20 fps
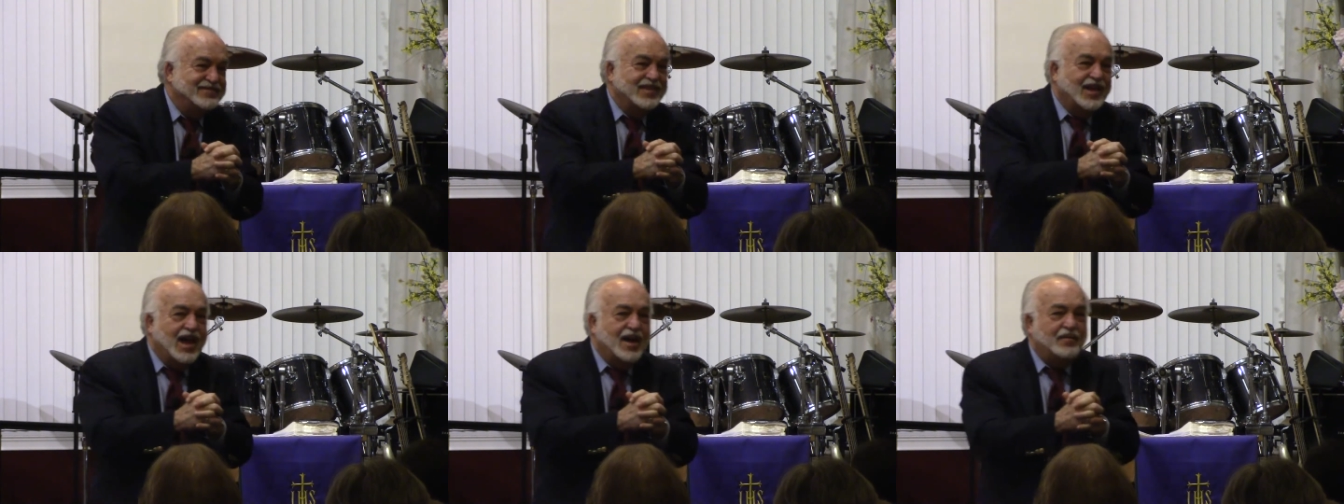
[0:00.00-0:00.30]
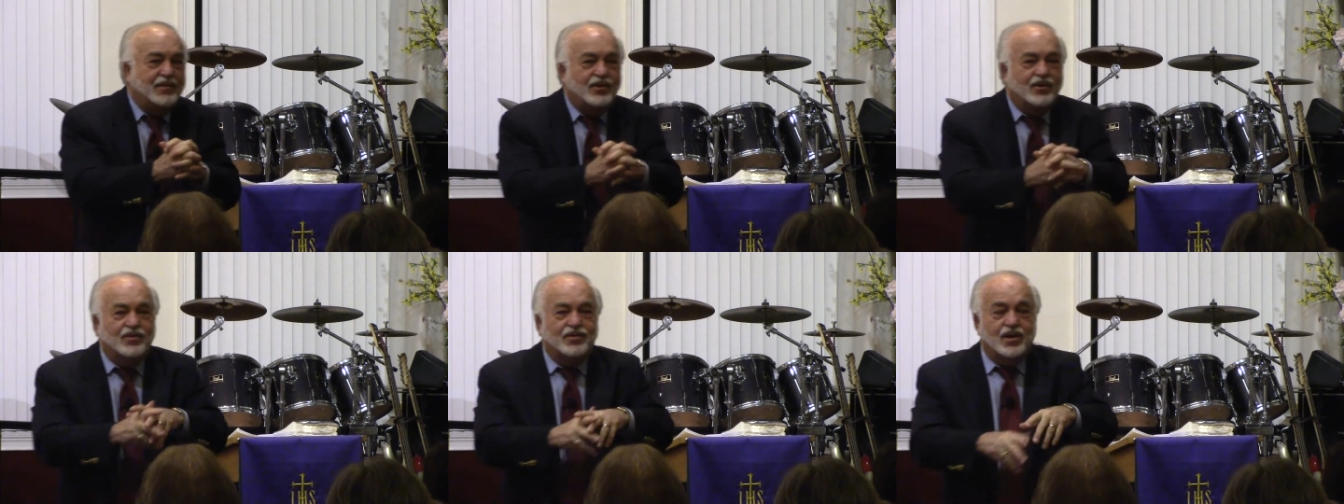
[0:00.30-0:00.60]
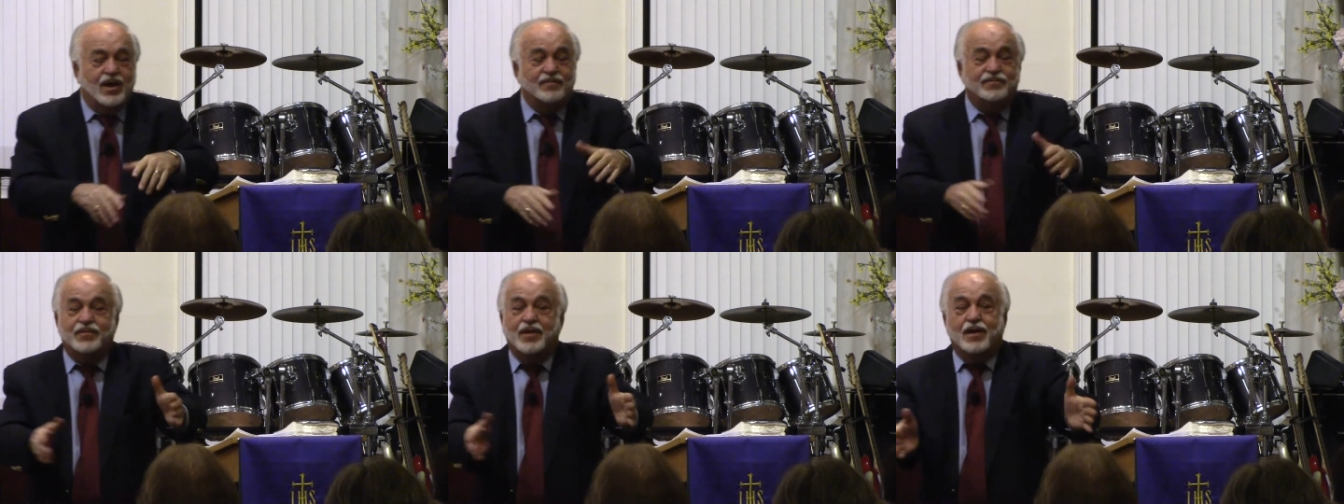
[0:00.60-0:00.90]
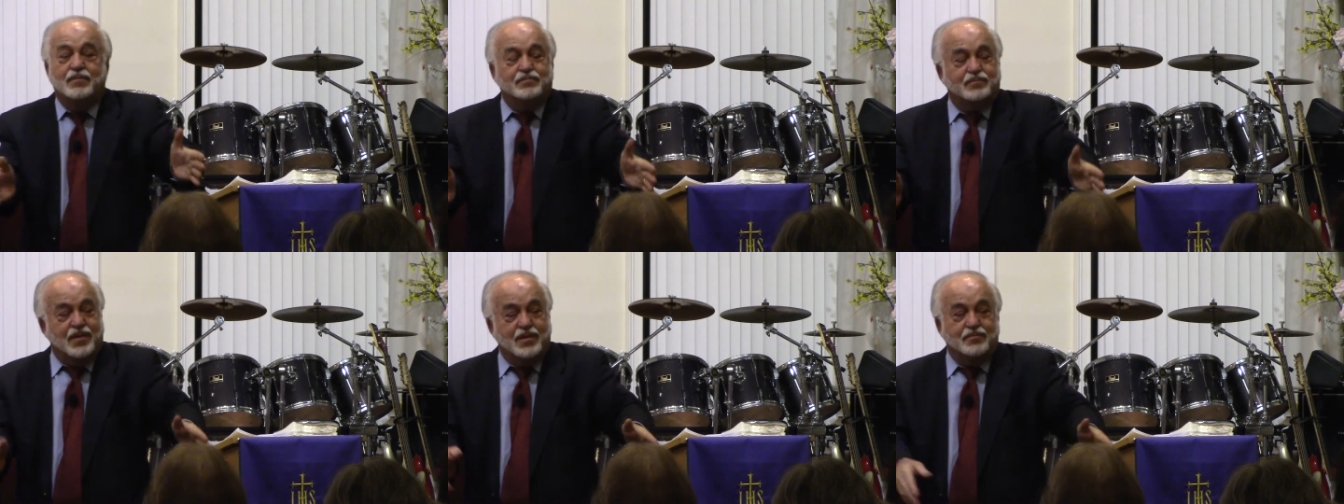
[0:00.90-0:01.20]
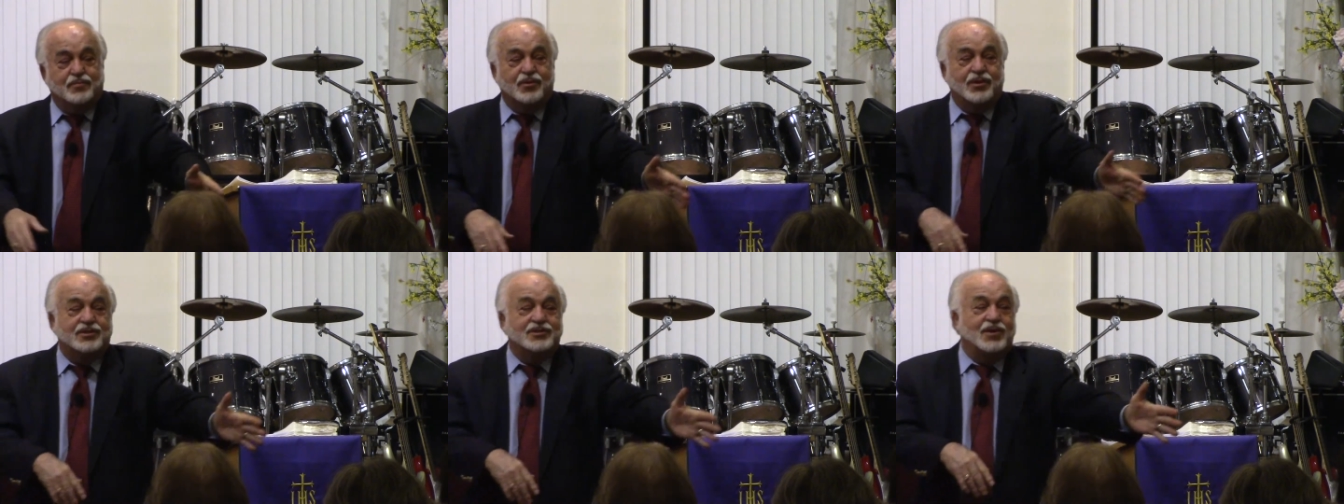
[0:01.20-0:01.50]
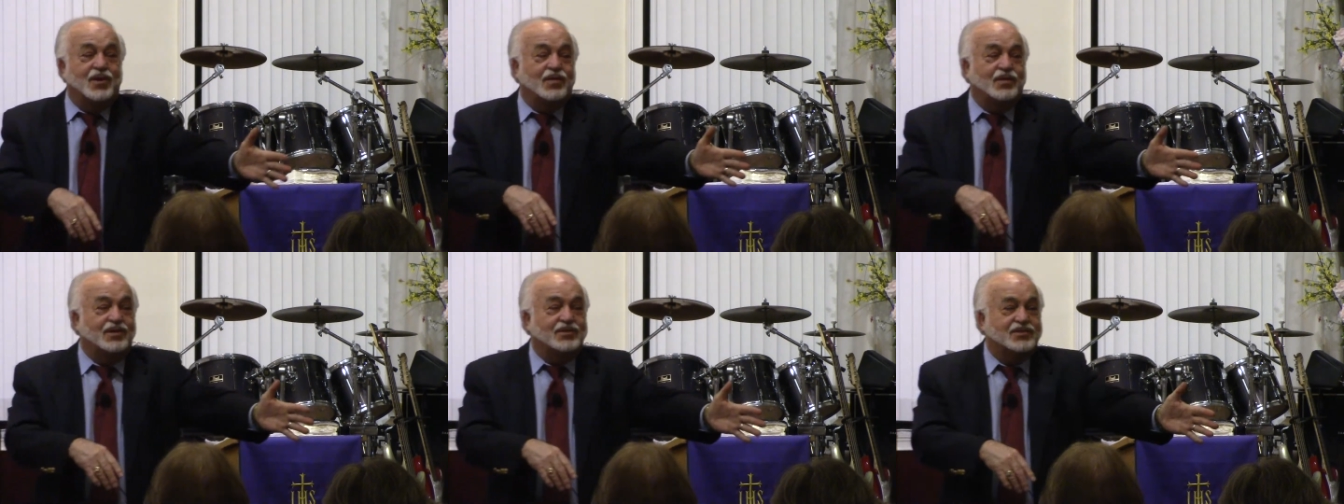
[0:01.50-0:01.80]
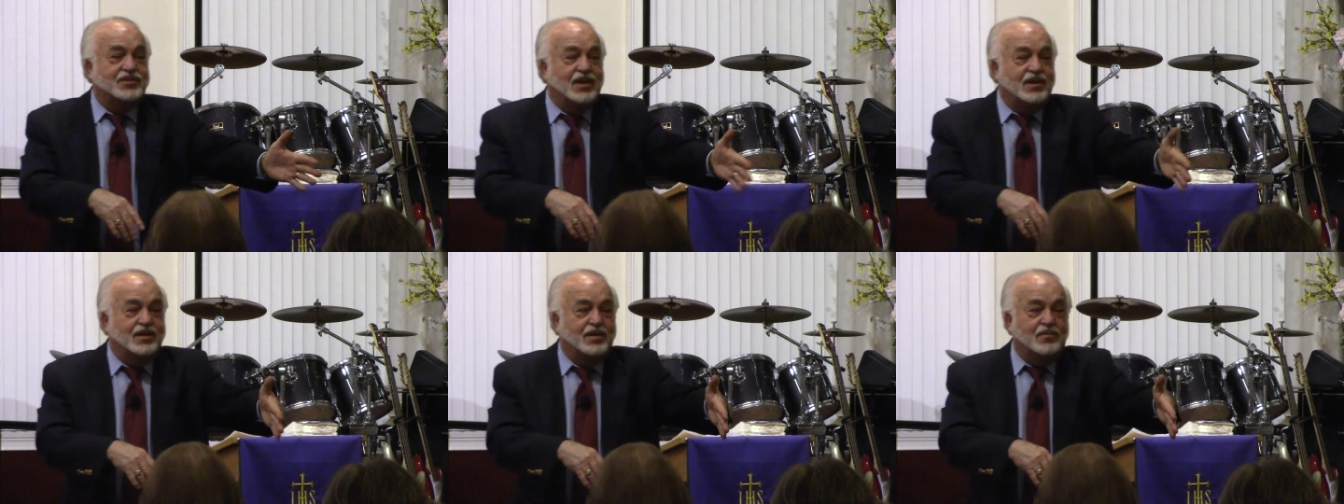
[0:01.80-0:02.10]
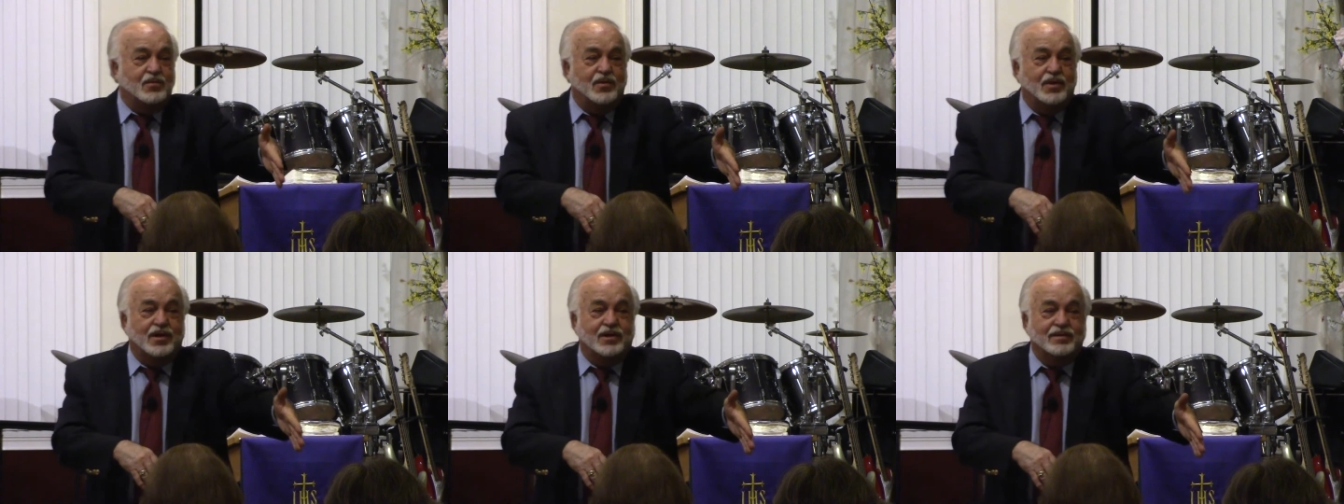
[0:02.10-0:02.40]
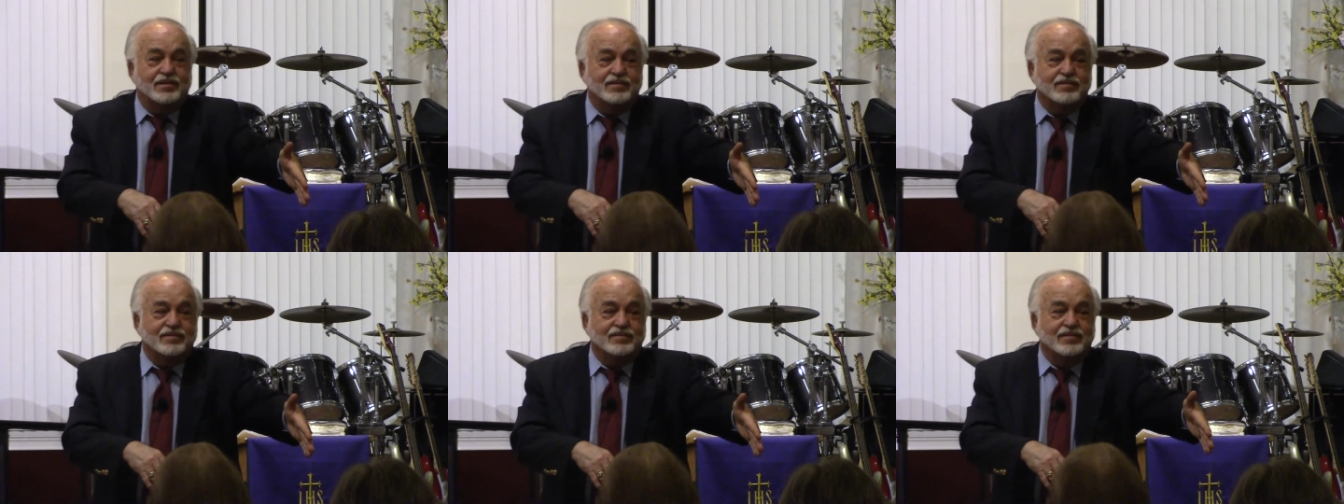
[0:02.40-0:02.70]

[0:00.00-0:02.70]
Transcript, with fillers: How many know, I, am preaching on this Sunday morning.